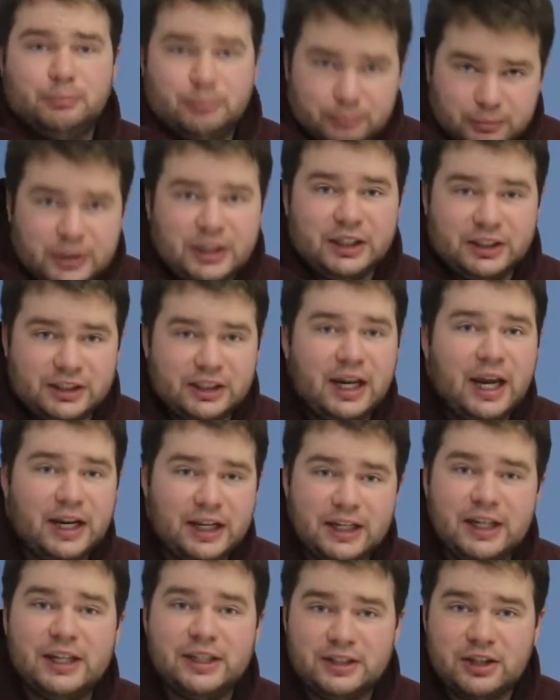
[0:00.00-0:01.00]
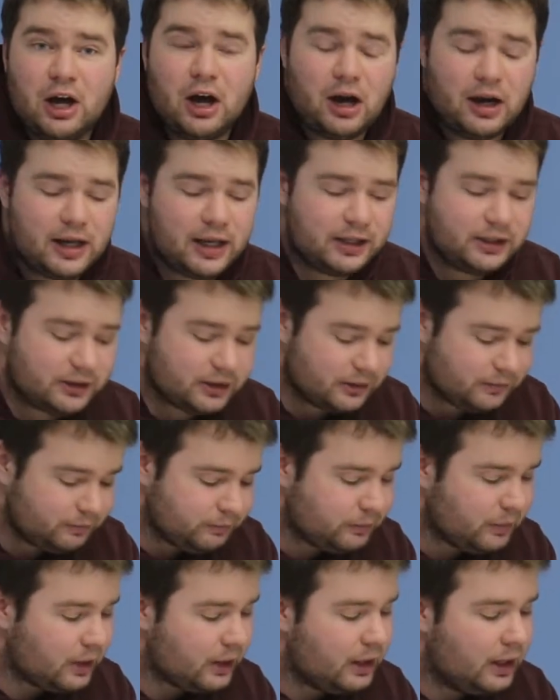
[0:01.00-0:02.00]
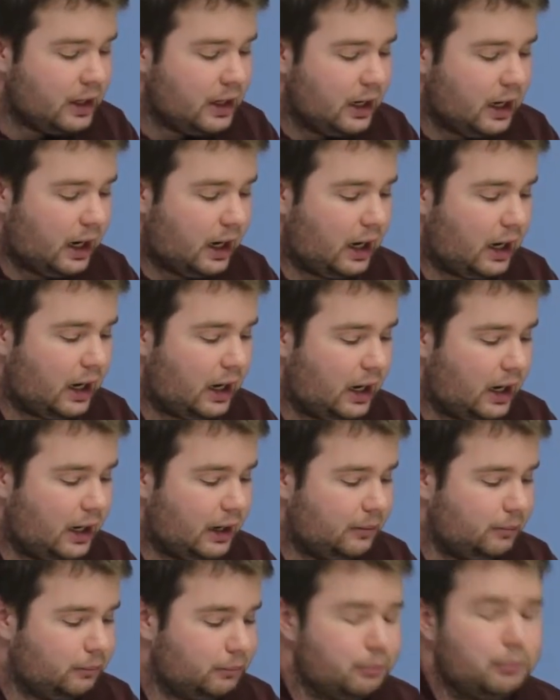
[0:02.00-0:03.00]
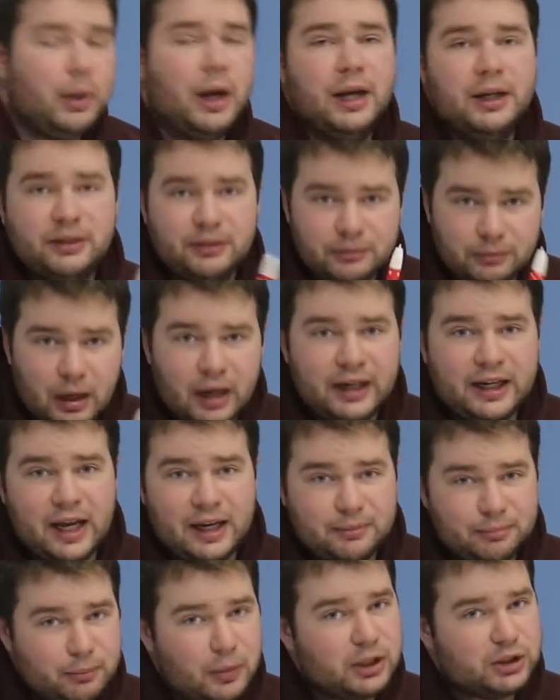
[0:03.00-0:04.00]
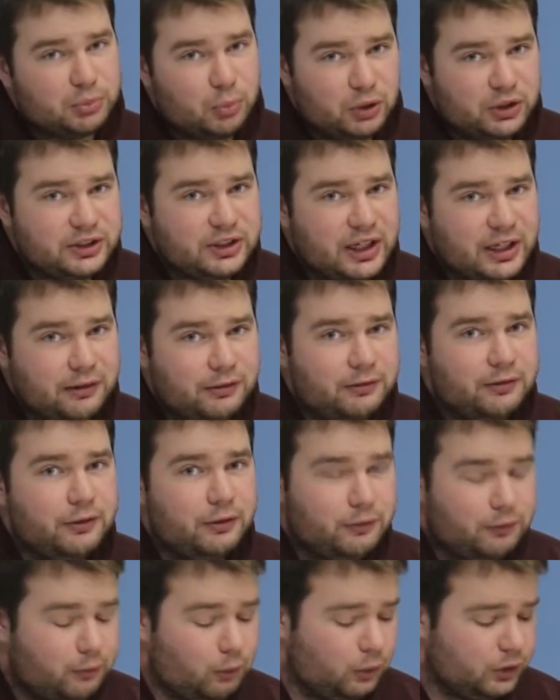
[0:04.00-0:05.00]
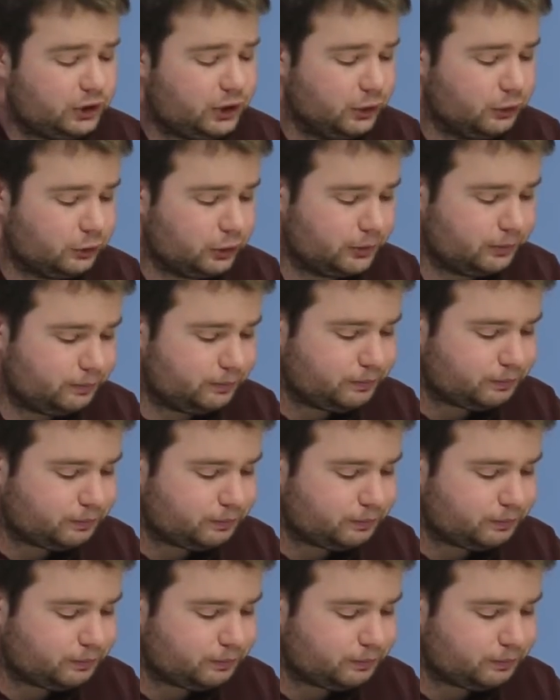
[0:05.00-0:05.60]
because again it is the hot end, but again much more safe for children.